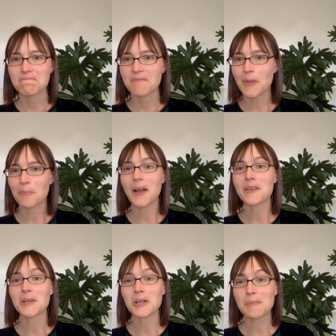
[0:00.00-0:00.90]
the
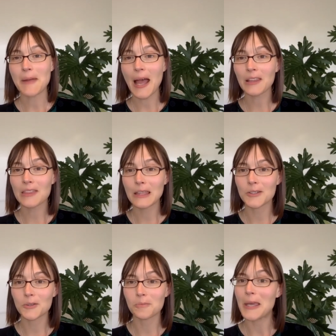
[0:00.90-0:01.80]
primary path that
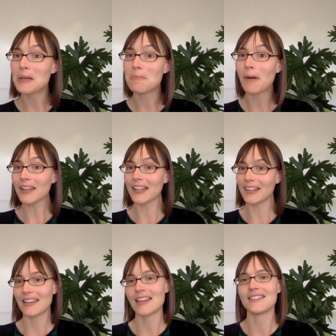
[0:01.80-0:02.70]
you make
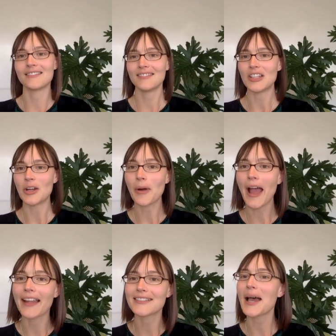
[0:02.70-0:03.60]
money in you know
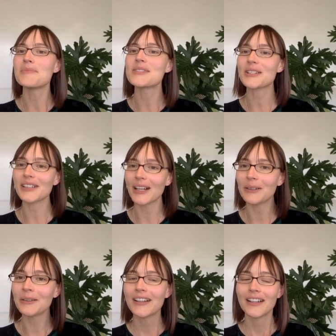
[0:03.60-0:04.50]
at time
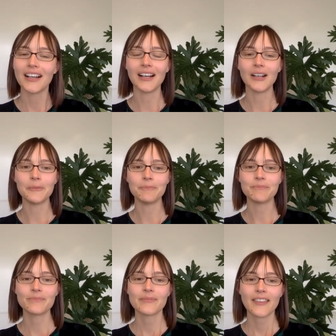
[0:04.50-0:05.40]
zero um,
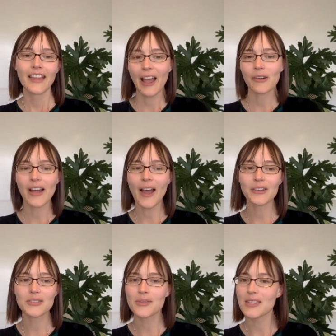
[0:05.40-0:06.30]
how how do
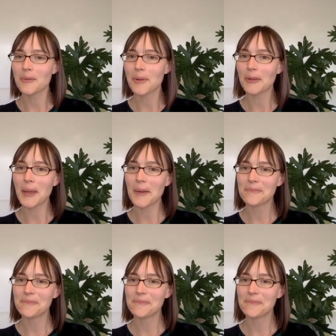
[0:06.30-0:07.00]
you think about that